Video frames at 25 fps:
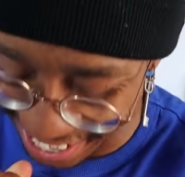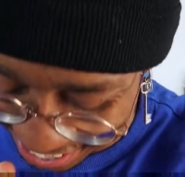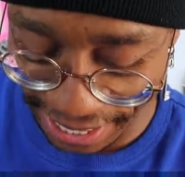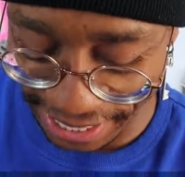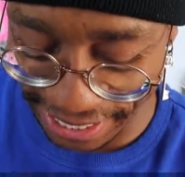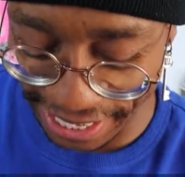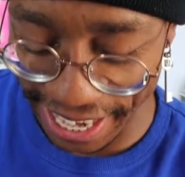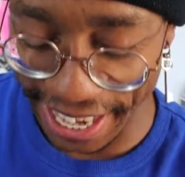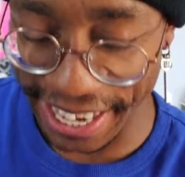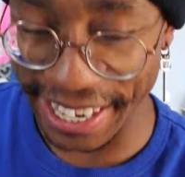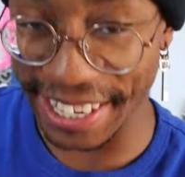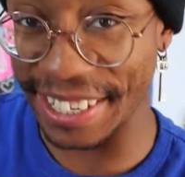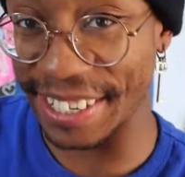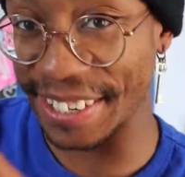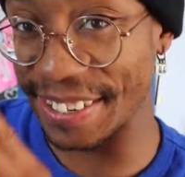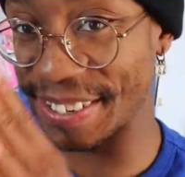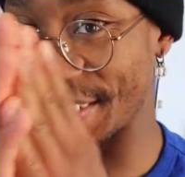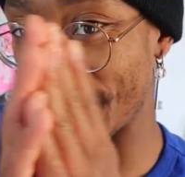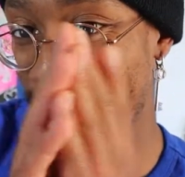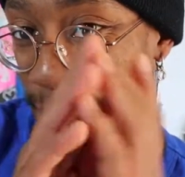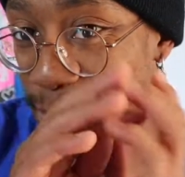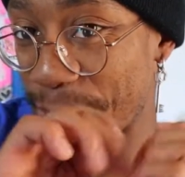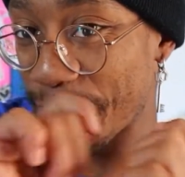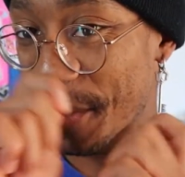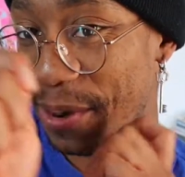Let's get into
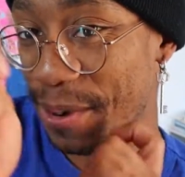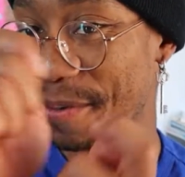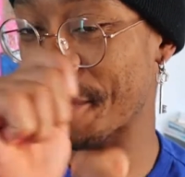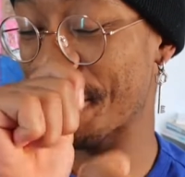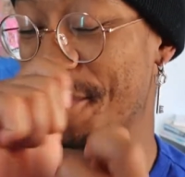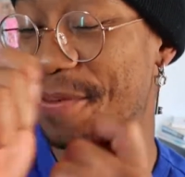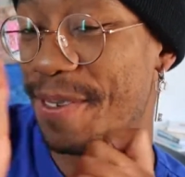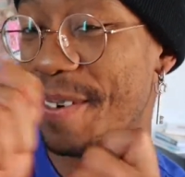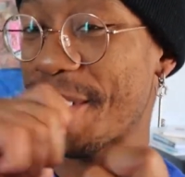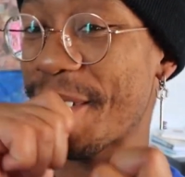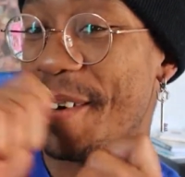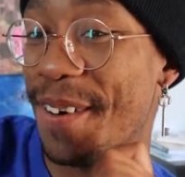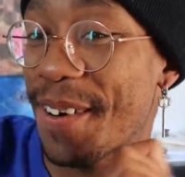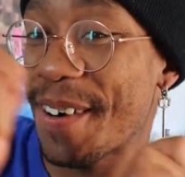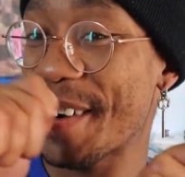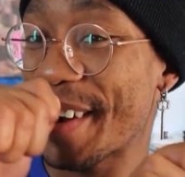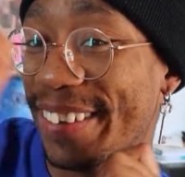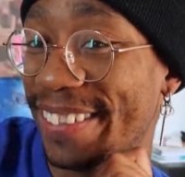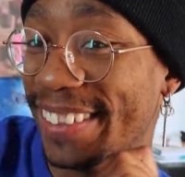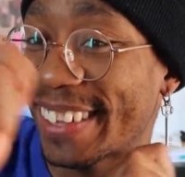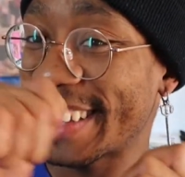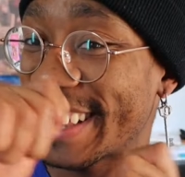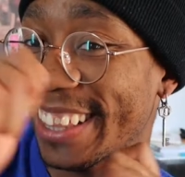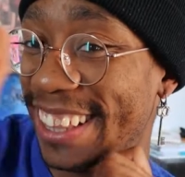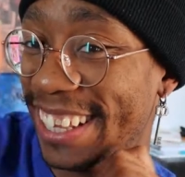number four
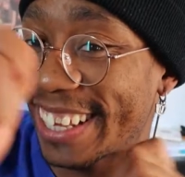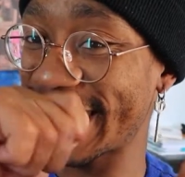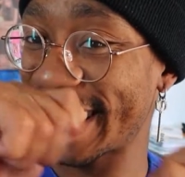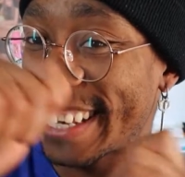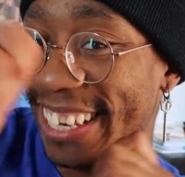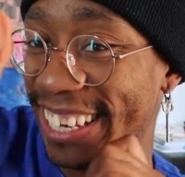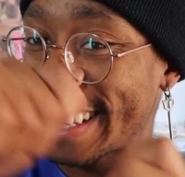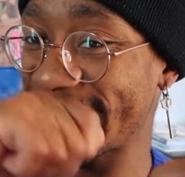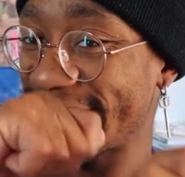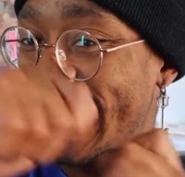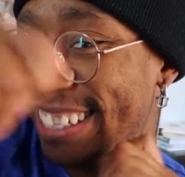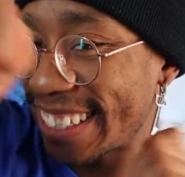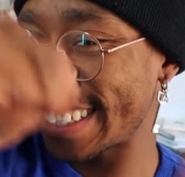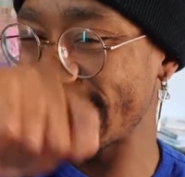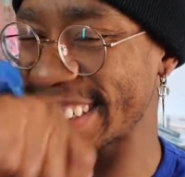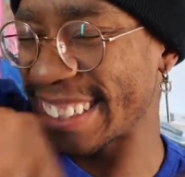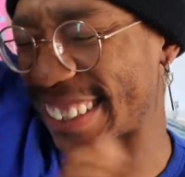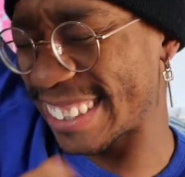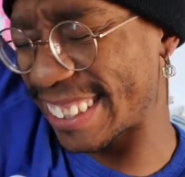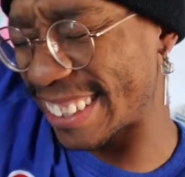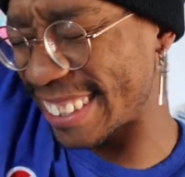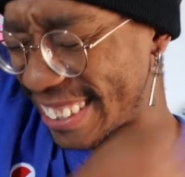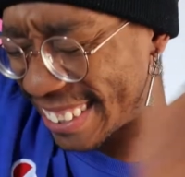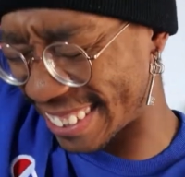of the list.